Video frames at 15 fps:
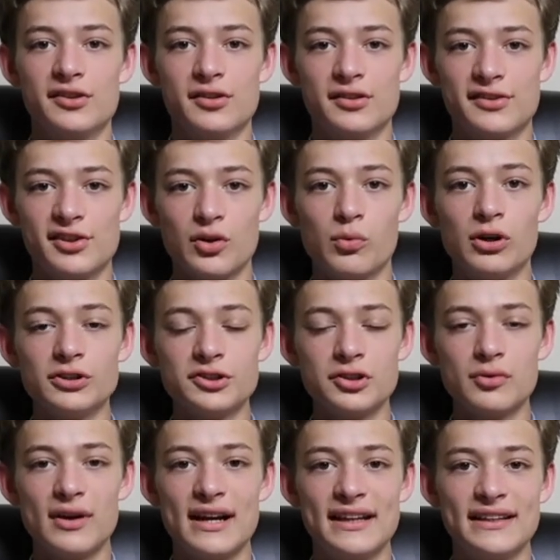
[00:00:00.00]
Sir
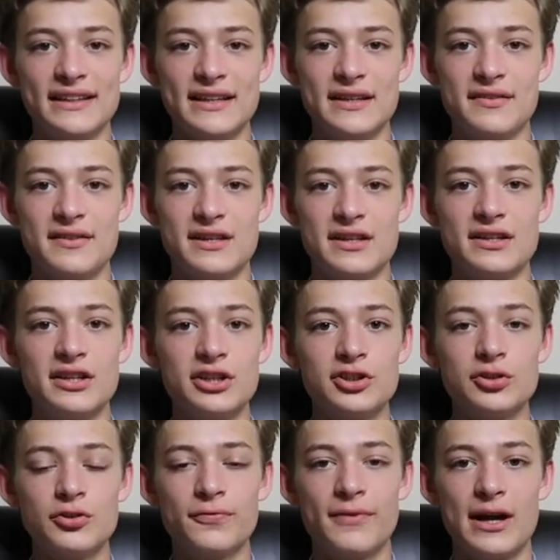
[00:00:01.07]
Walter Raleigh, the
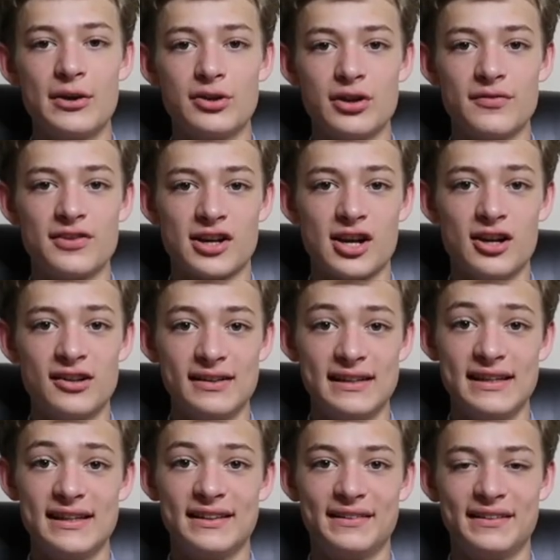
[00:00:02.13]
initial founder of the
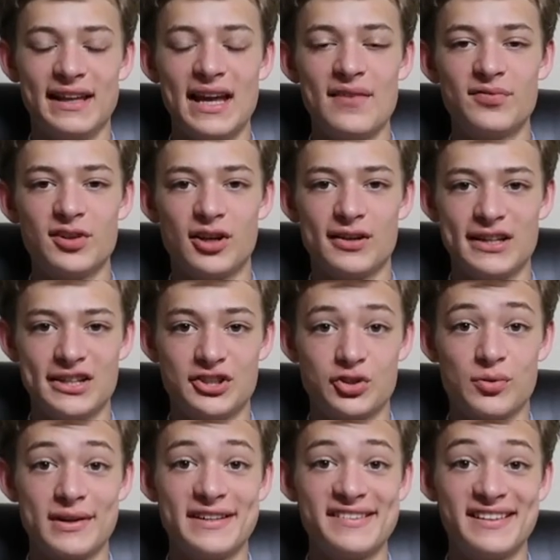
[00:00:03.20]
colony, left on a
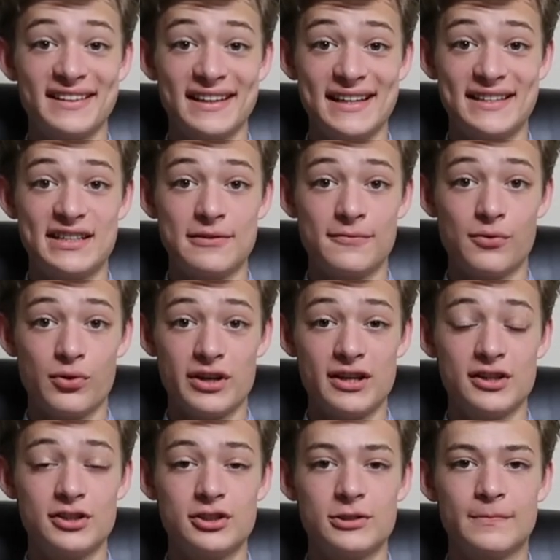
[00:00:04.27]
transatlantic
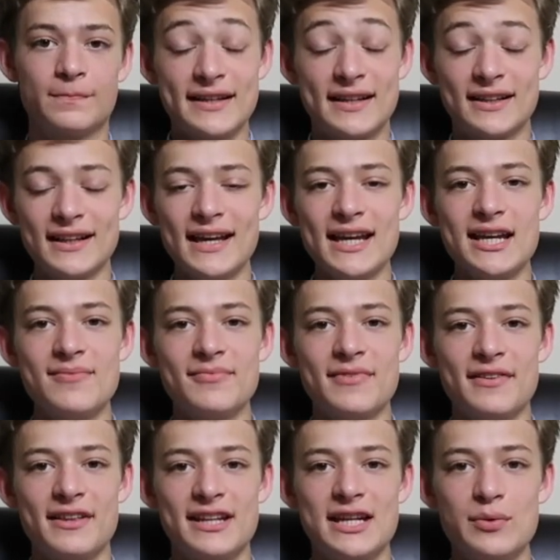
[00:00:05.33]
voyage. He
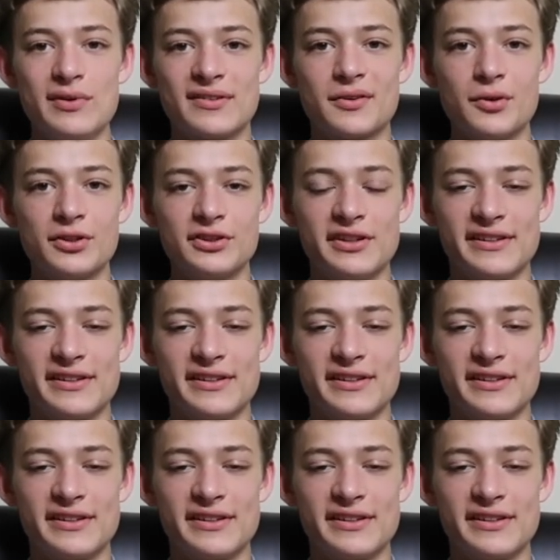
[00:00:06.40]
claimed that he was going to